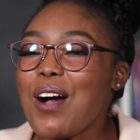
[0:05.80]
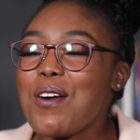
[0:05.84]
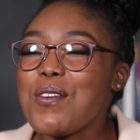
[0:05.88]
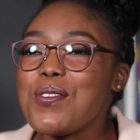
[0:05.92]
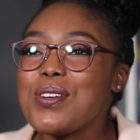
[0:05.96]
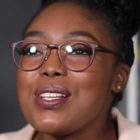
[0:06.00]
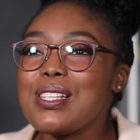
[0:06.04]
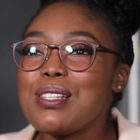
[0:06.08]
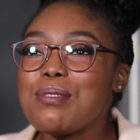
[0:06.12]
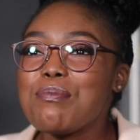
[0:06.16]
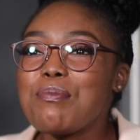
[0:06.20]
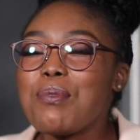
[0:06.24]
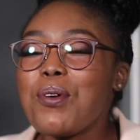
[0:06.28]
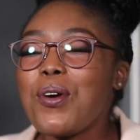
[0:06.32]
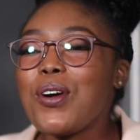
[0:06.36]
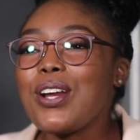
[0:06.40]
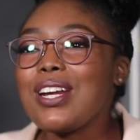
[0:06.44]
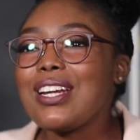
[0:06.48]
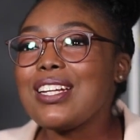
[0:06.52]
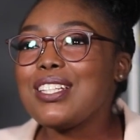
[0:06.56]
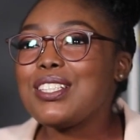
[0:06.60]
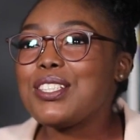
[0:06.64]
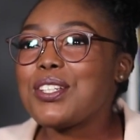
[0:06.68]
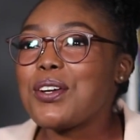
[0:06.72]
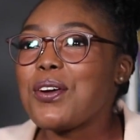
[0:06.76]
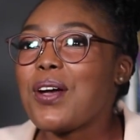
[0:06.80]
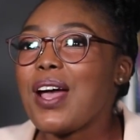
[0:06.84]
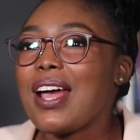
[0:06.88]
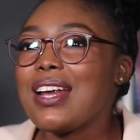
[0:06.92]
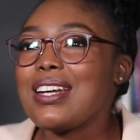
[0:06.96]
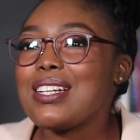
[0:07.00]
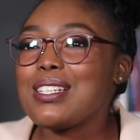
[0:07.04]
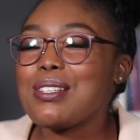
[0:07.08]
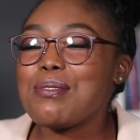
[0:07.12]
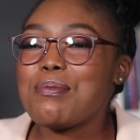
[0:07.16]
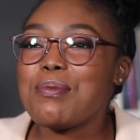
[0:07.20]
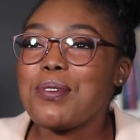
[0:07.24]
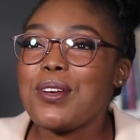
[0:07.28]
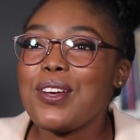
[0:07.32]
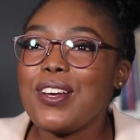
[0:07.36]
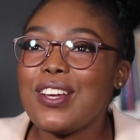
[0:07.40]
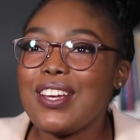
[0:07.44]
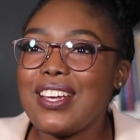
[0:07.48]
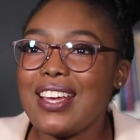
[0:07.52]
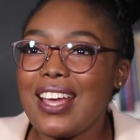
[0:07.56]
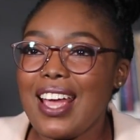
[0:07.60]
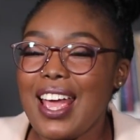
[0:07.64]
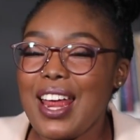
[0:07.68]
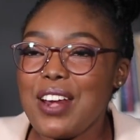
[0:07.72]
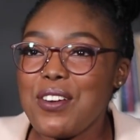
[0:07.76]
I was born in
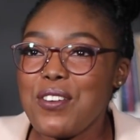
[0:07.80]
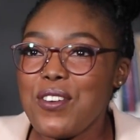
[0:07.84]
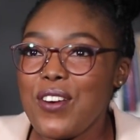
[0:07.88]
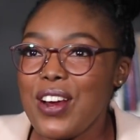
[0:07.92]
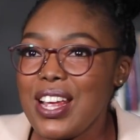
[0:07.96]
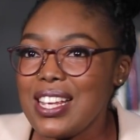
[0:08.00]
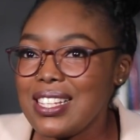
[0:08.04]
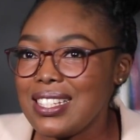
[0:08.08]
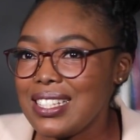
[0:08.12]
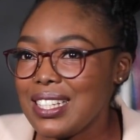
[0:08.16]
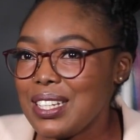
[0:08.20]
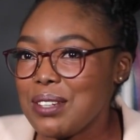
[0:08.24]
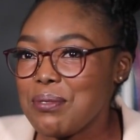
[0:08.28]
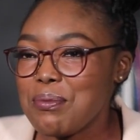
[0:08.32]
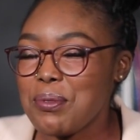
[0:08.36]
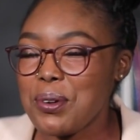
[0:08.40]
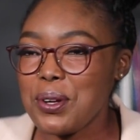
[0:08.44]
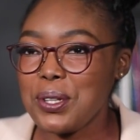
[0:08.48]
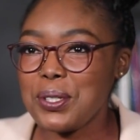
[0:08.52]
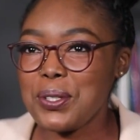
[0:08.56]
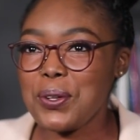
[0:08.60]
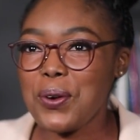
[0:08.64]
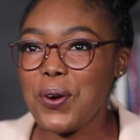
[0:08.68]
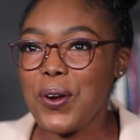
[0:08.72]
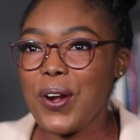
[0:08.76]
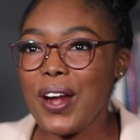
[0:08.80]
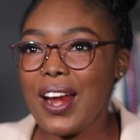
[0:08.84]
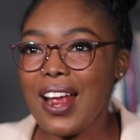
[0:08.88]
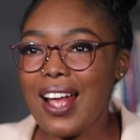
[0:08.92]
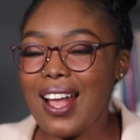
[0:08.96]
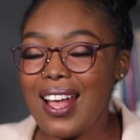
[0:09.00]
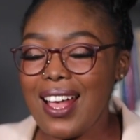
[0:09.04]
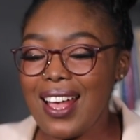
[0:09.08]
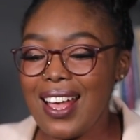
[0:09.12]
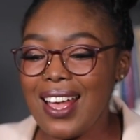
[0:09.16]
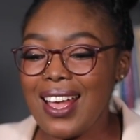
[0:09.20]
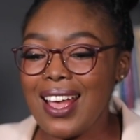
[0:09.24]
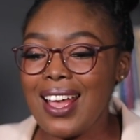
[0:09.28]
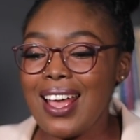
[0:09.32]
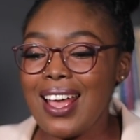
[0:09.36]
Johannesburg and raised in Pretoria.